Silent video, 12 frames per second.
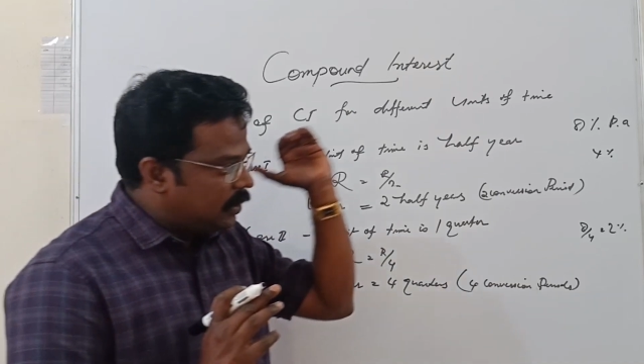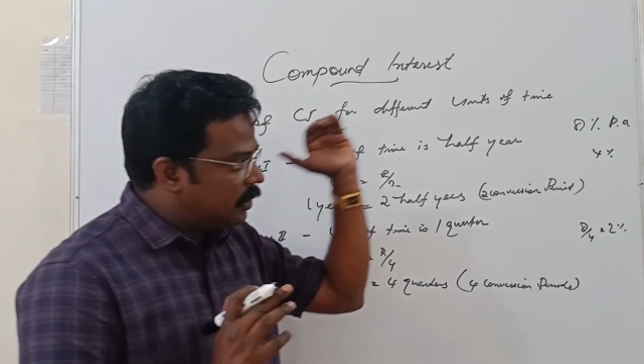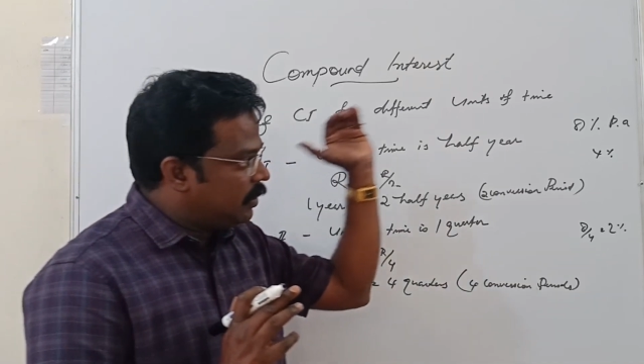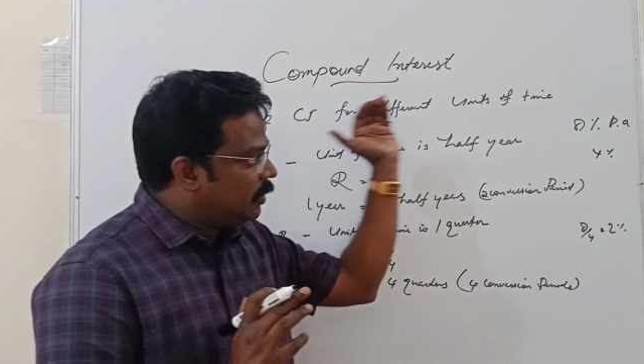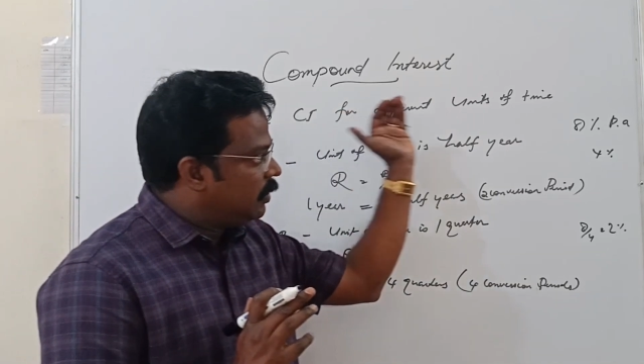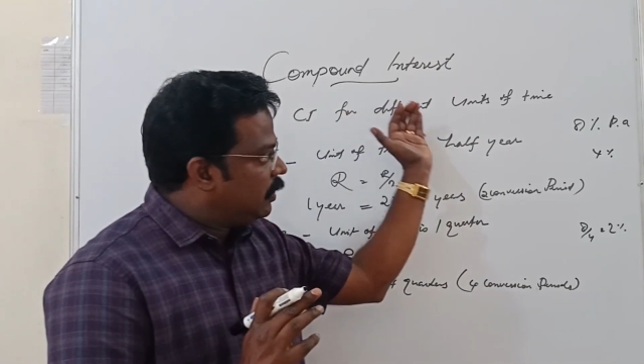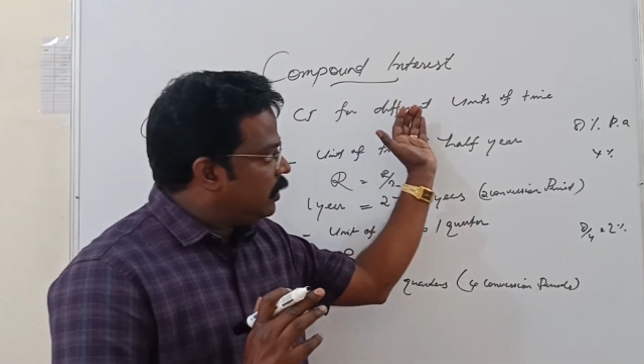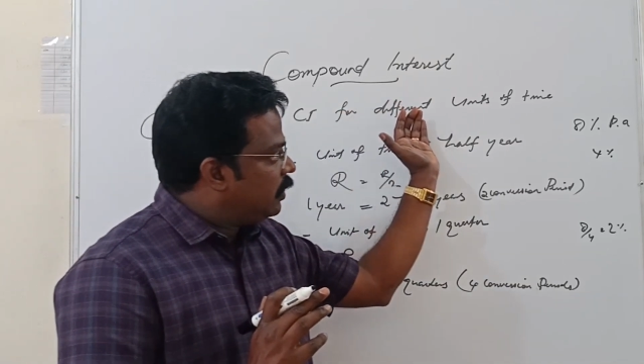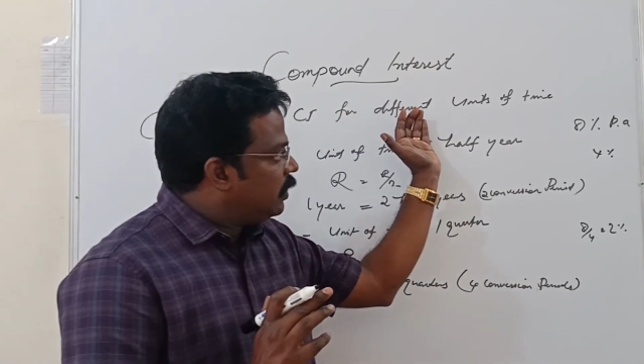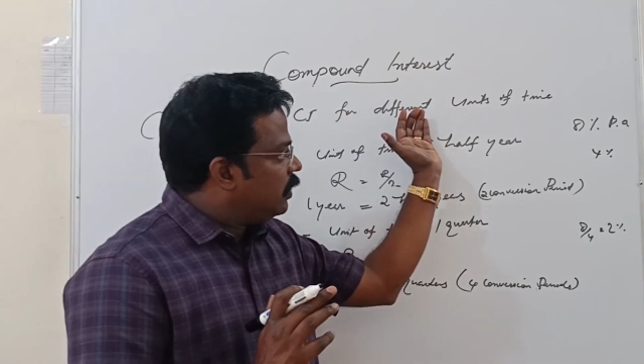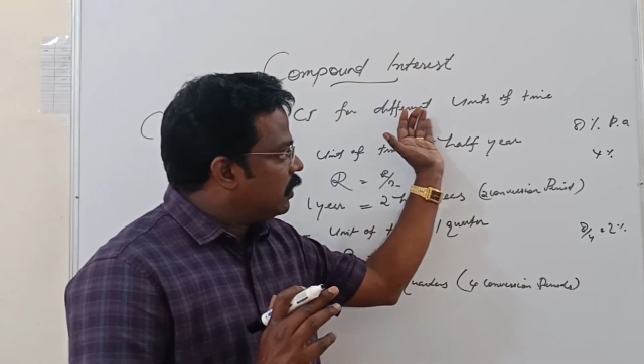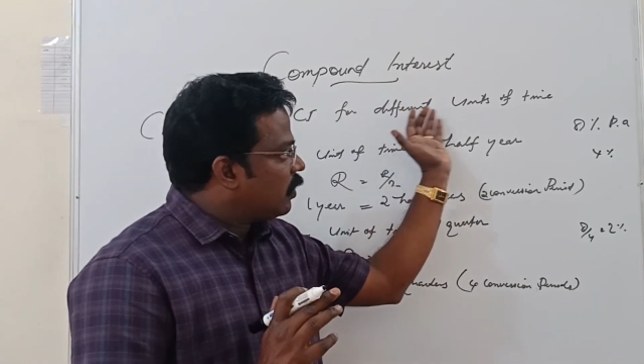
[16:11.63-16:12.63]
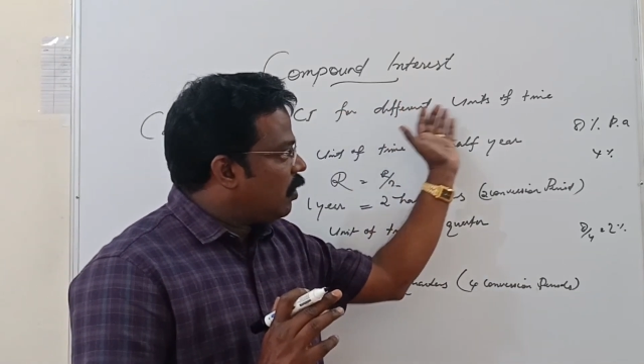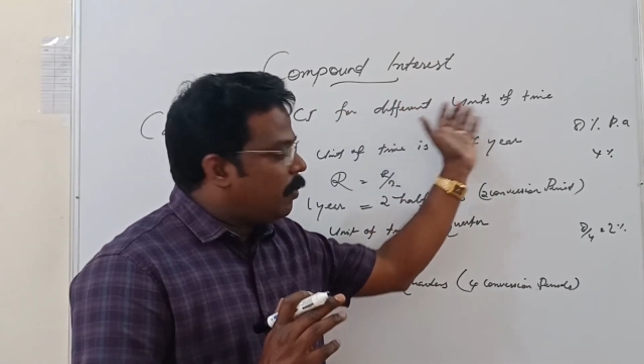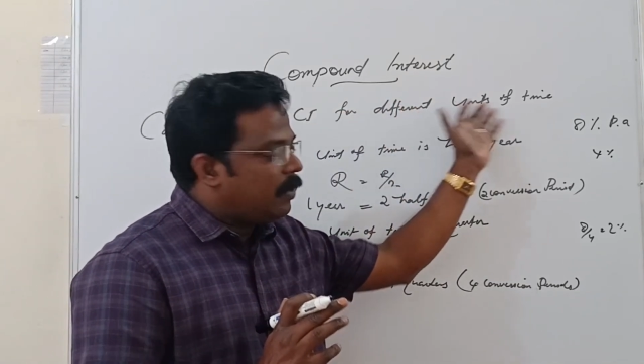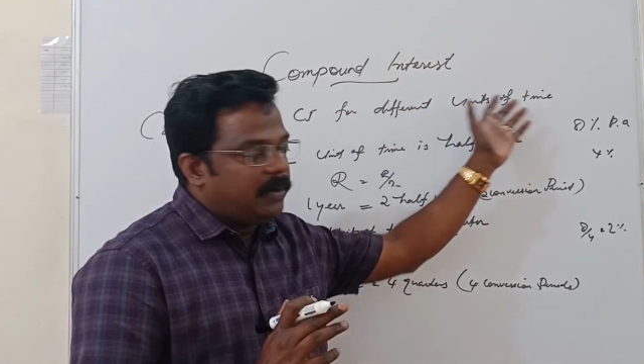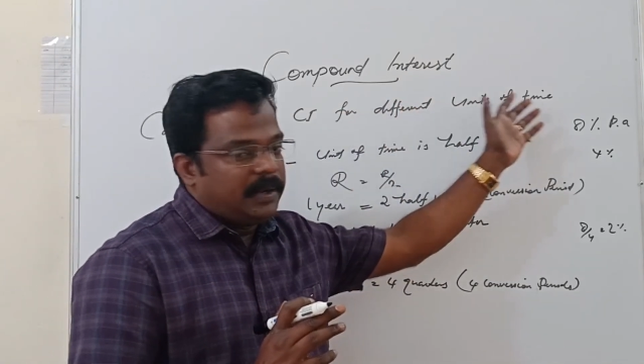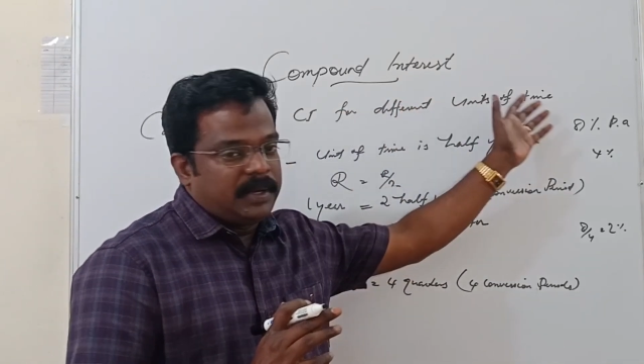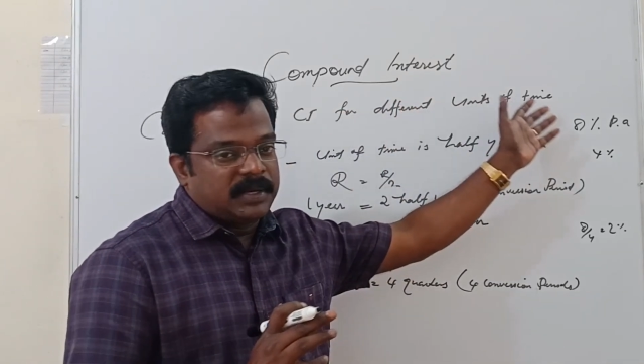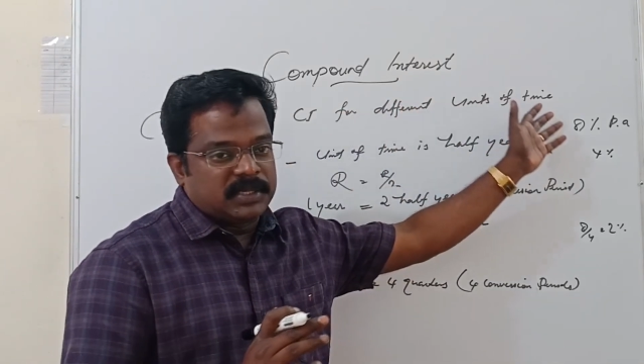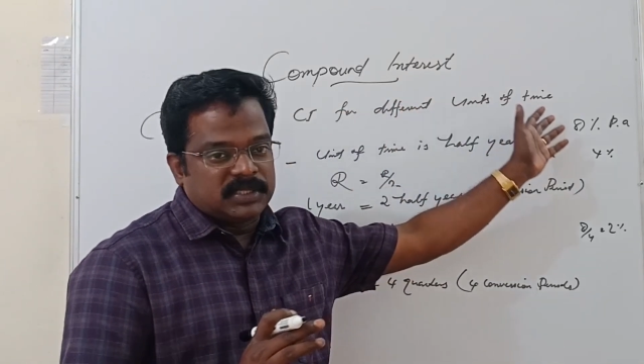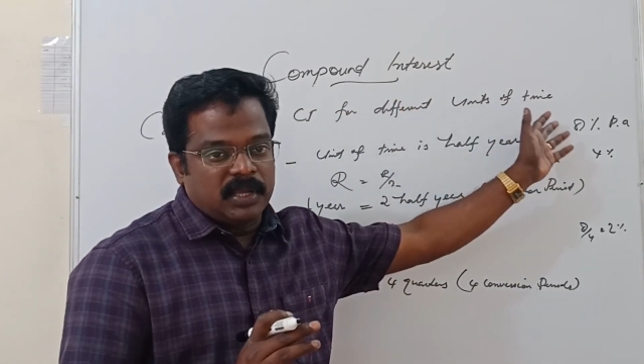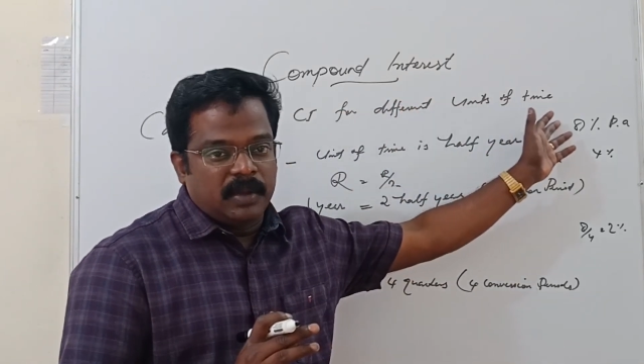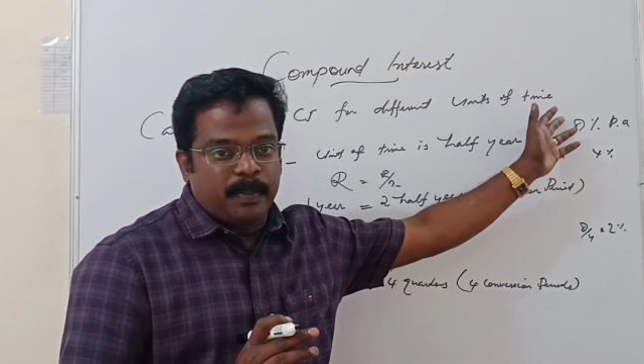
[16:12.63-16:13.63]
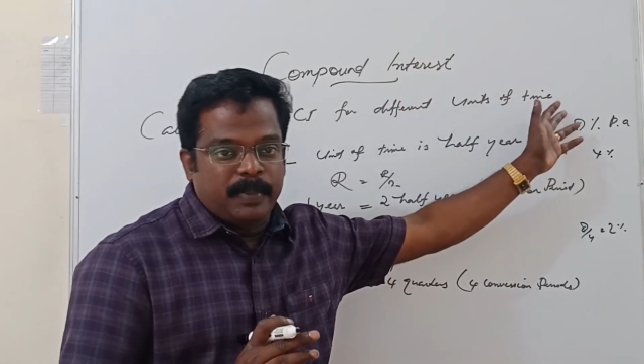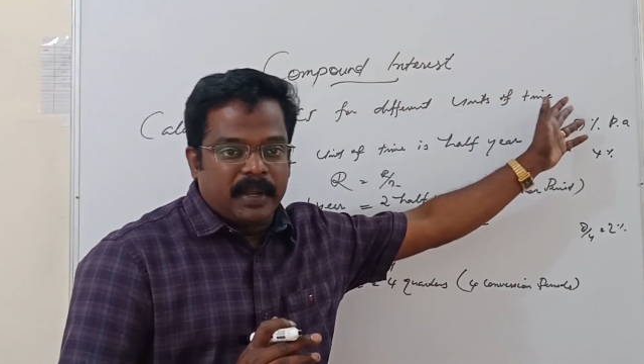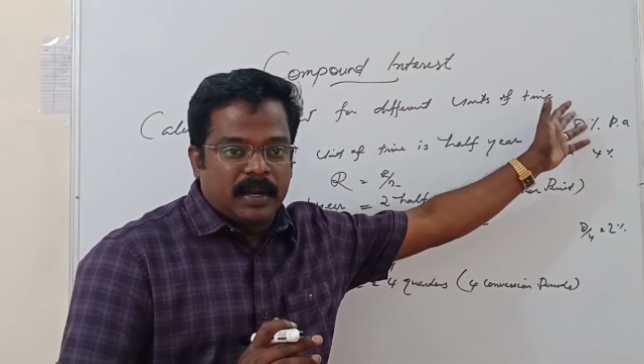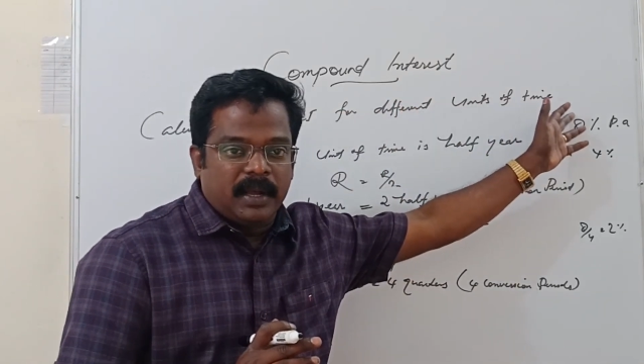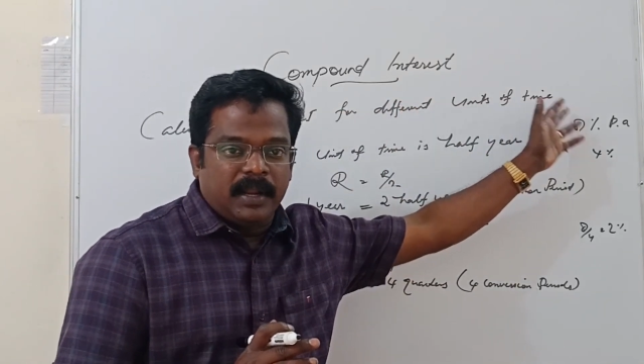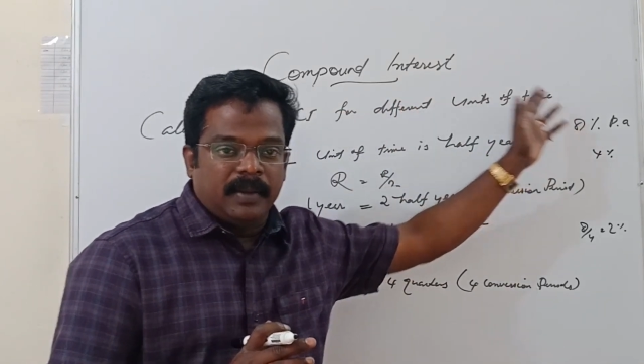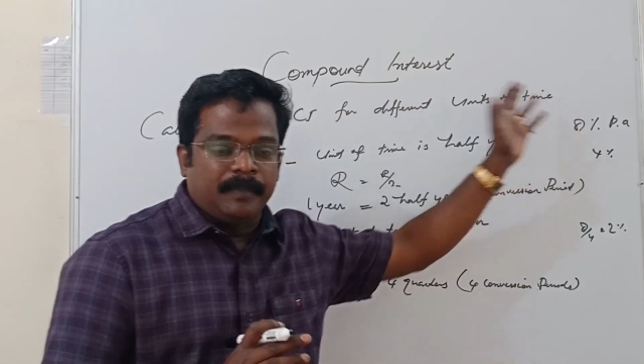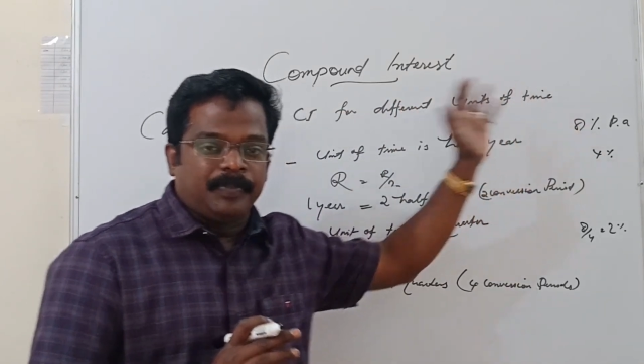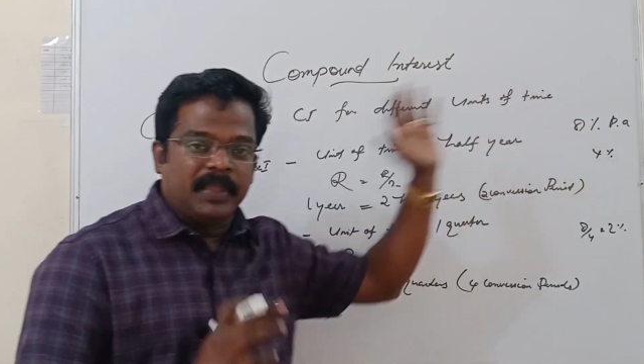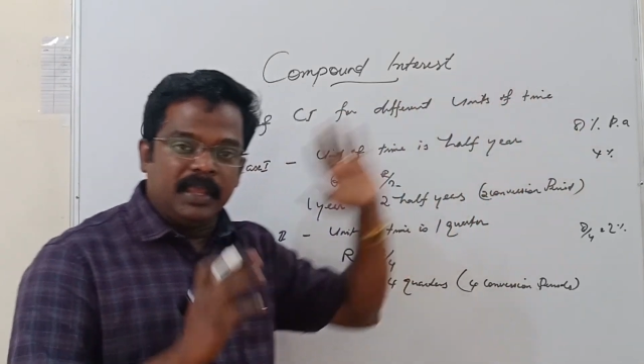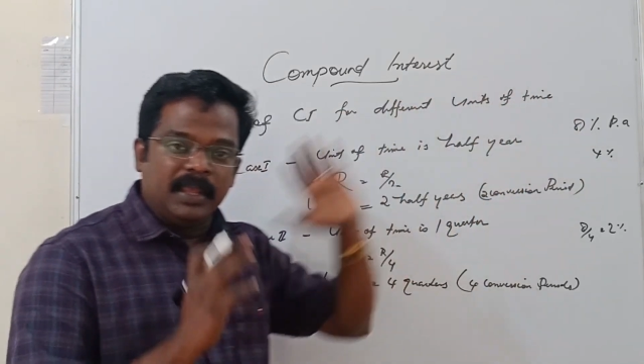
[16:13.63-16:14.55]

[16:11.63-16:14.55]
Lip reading: compound interest per annum,